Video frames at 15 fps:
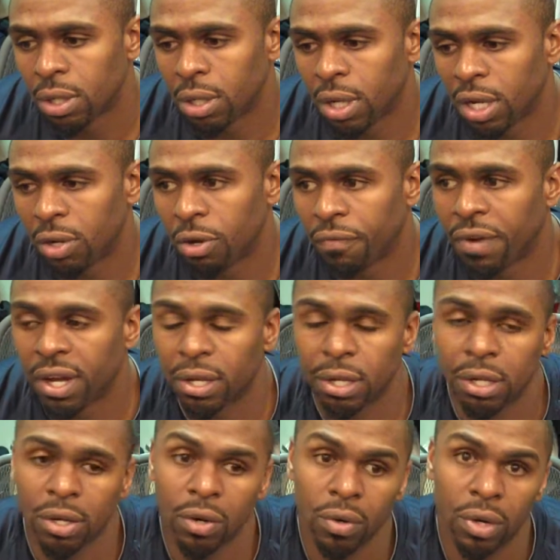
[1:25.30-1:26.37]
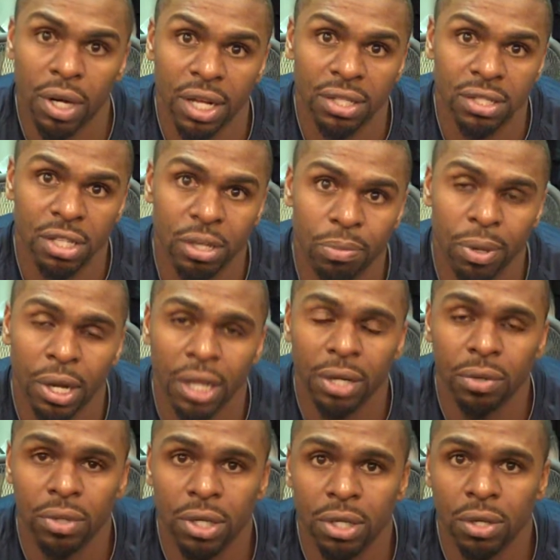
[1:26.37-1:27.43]
I know if I get going, our team probably
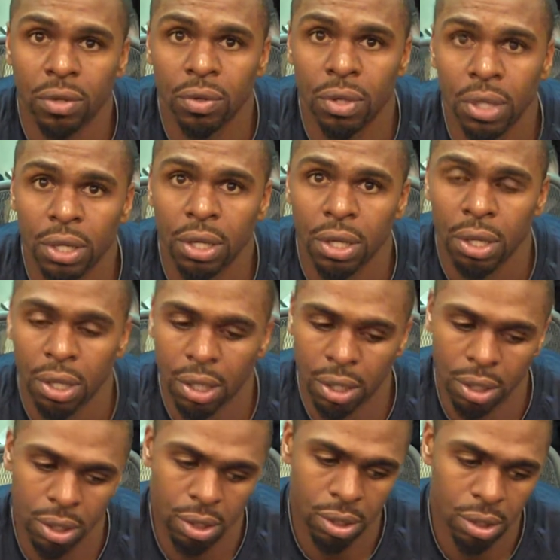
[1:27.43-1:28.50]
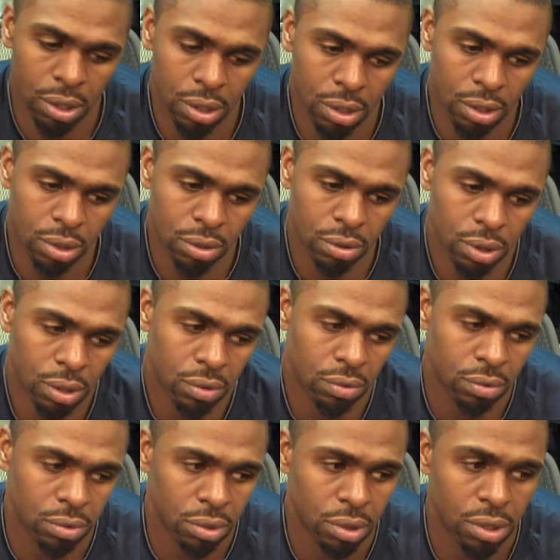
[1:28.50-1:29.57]
gonna get going. And, you know,
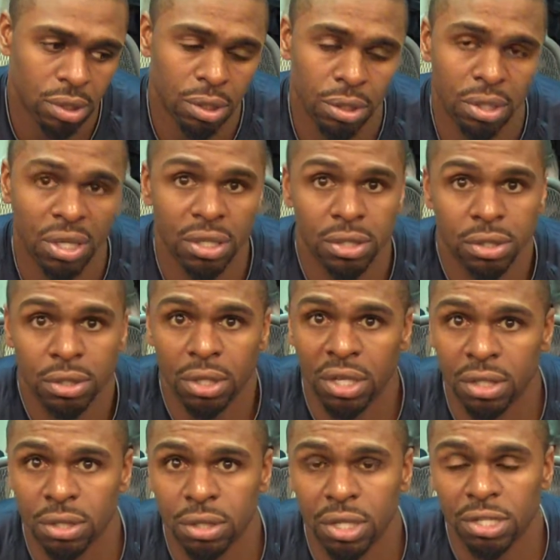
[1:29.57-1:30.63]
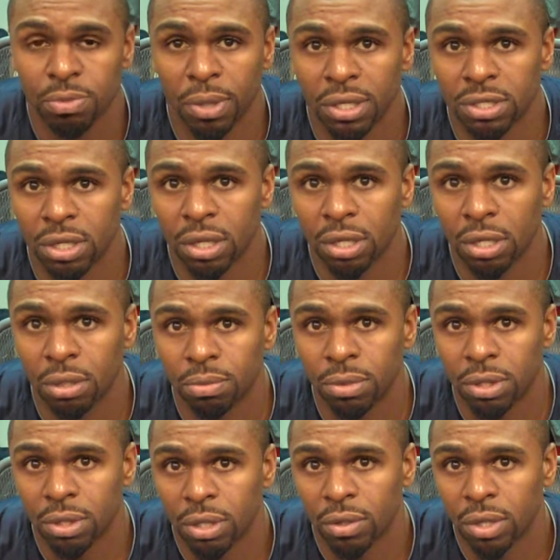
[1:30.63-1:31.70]
that's my job. You
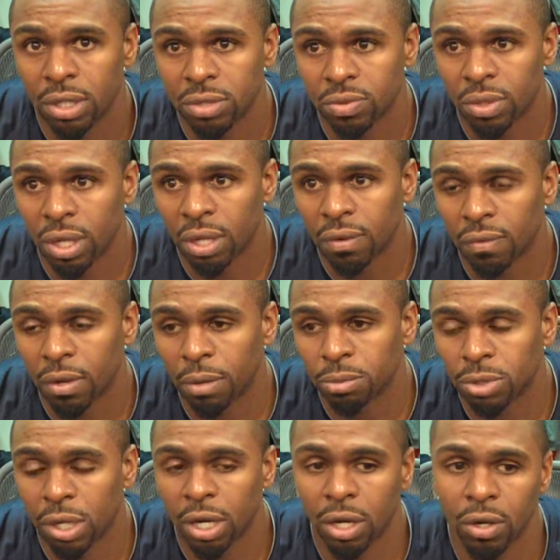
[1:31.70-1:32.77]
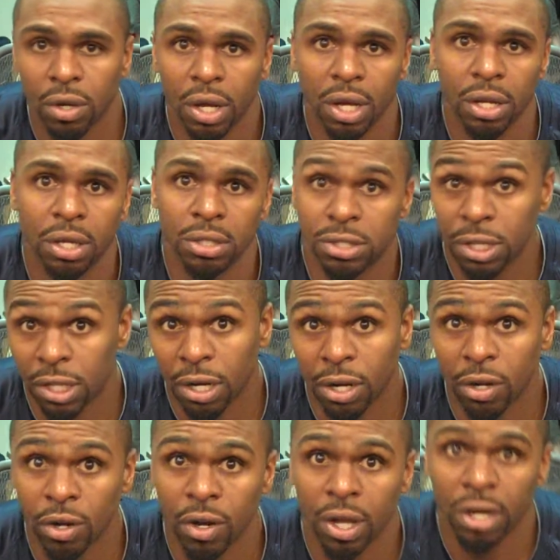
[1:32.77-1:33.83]
know, that's what I'm trying to learn how to continue to
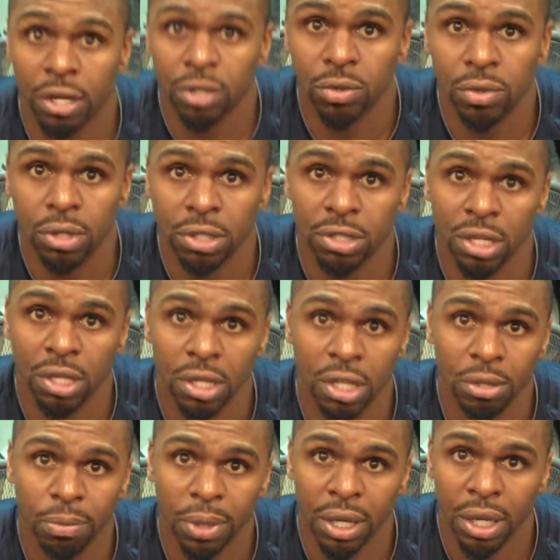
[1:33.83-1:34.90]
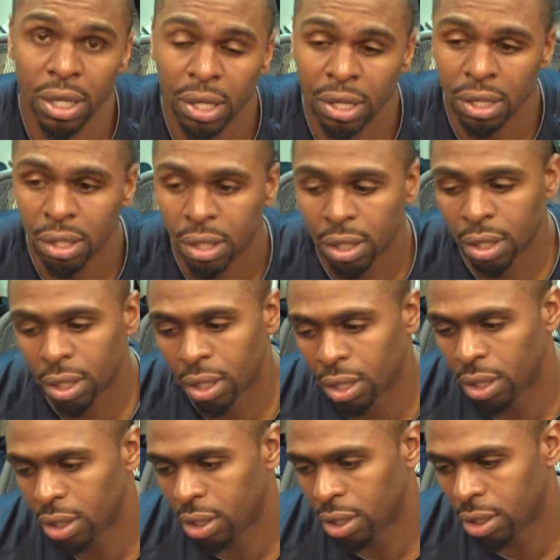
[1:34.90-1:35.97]
learn how to do it, continue to get better at it,
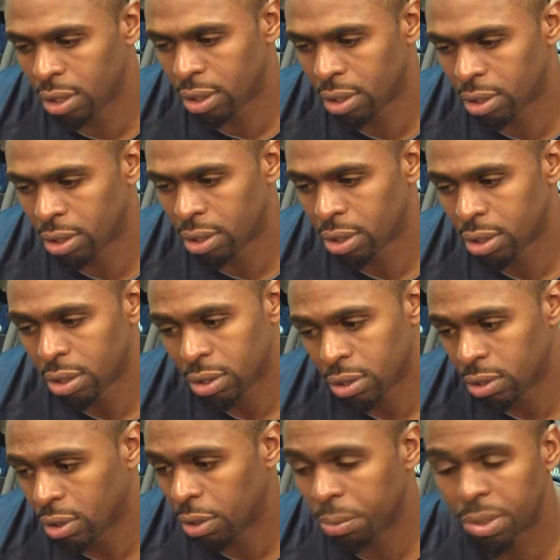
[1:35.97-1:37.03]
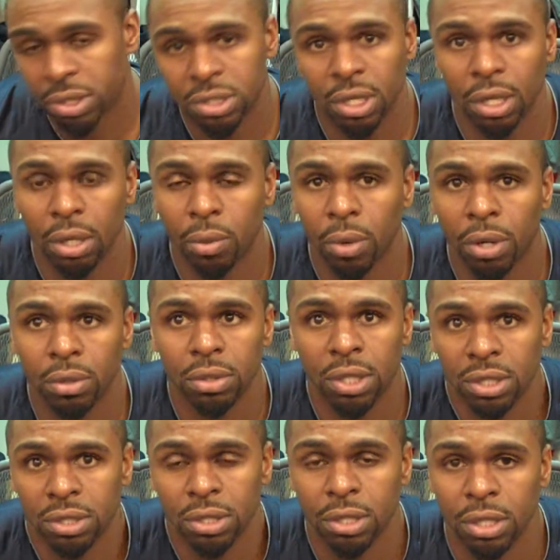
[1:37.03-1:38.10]
and, you know, continue to work.
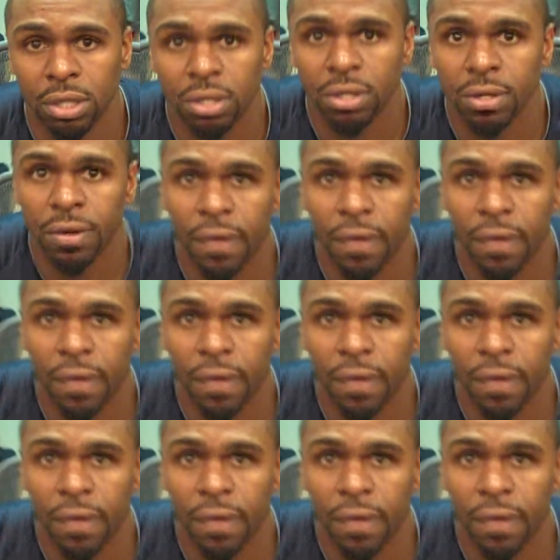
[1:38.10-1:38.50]
That's it.